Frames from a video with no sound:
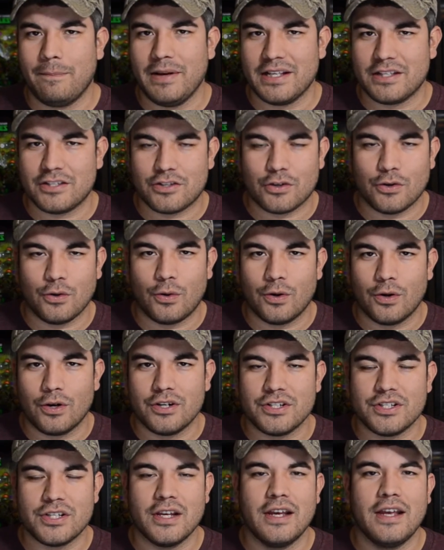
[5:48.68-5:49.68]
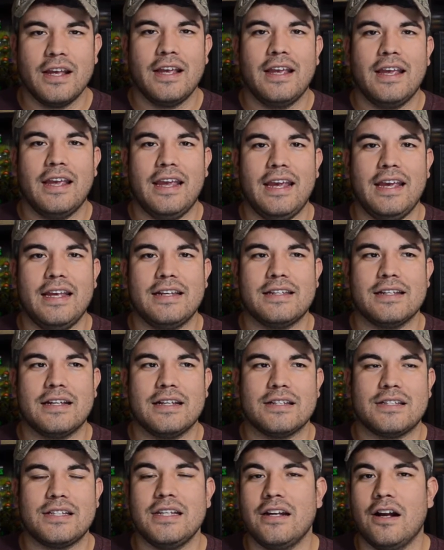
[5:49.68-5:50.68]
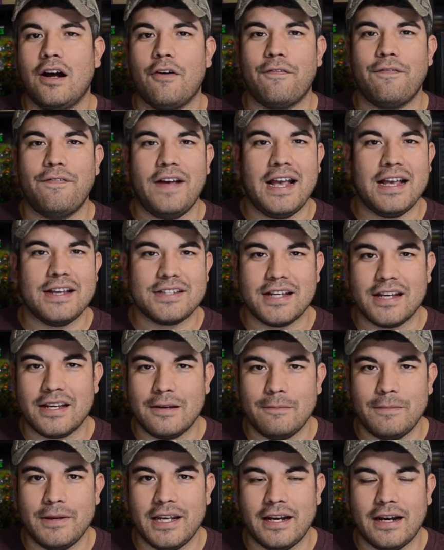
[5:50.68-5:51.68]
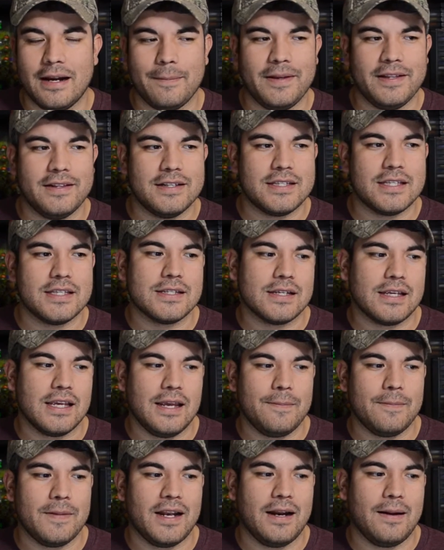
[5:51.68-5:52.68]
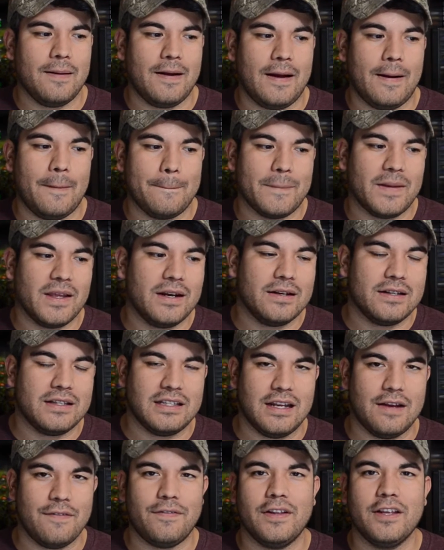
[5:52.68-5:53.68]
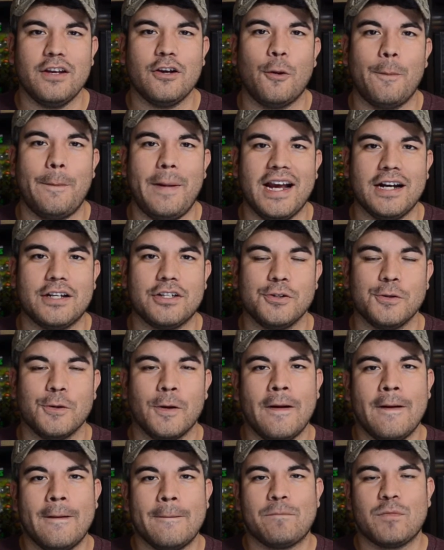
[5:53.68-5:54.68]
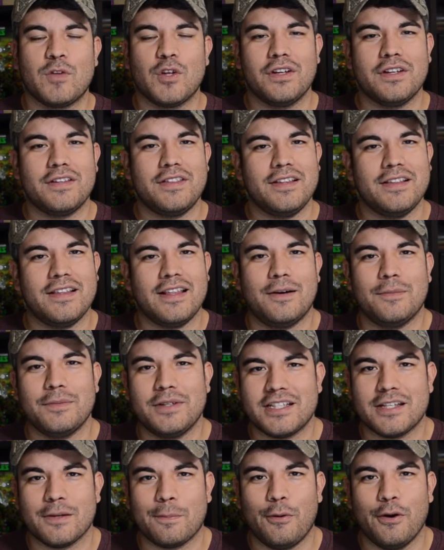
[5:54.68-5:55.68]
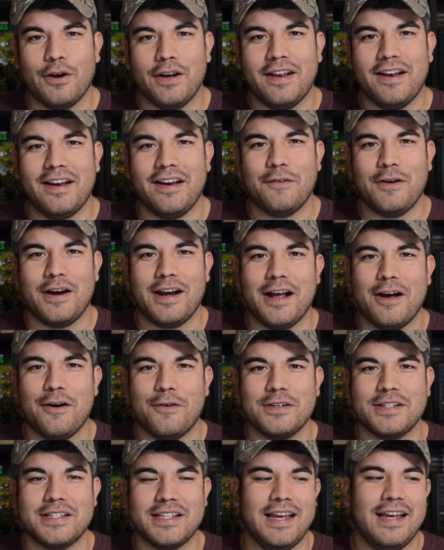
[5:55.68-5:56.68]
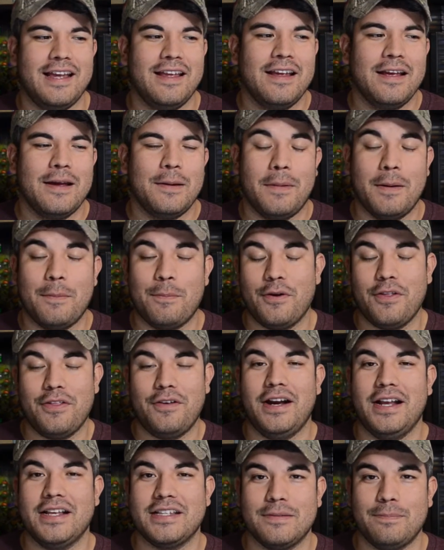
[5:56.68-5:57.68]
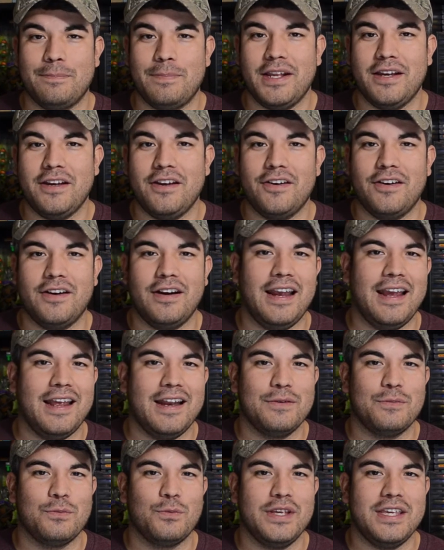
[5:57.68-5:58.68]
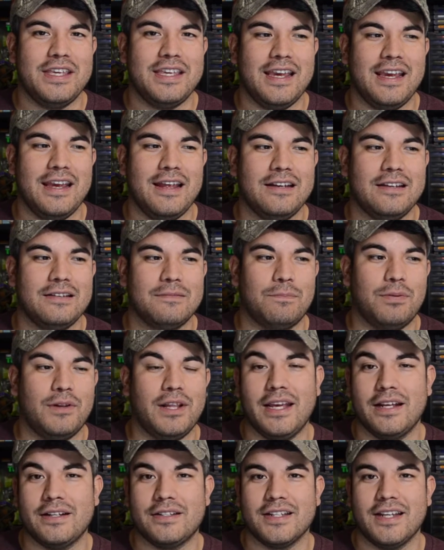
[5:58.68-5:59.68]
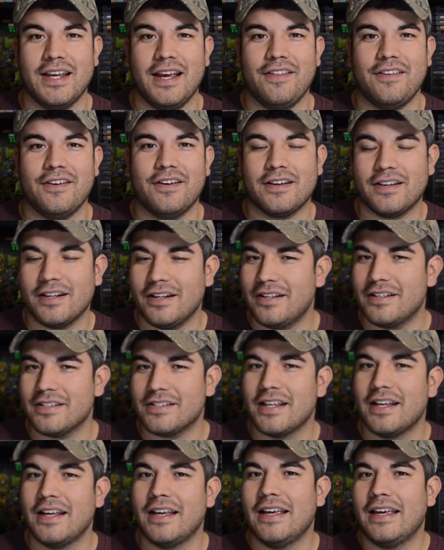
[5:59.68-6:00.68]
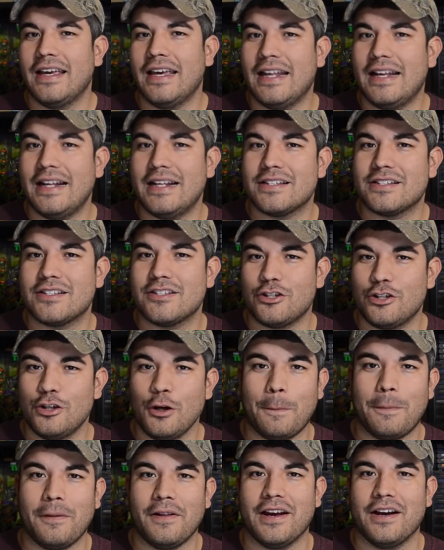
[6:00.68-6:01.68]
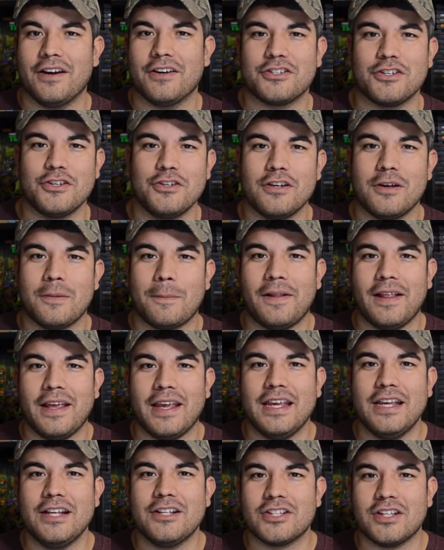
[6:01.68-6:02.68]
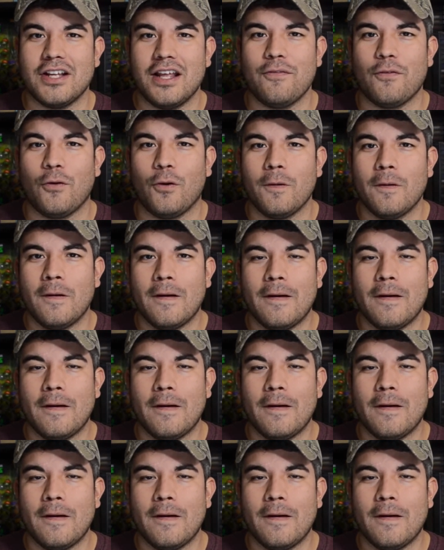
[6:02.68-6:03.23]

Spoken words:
best scores, and seeing how fast I can beat it. I mean, this is a game that I'm going to definitely go back to. The only thing that I'm disappointed in right now is that my brother hasn't been here and we can't play it together, because it is 2-player, so you can play each level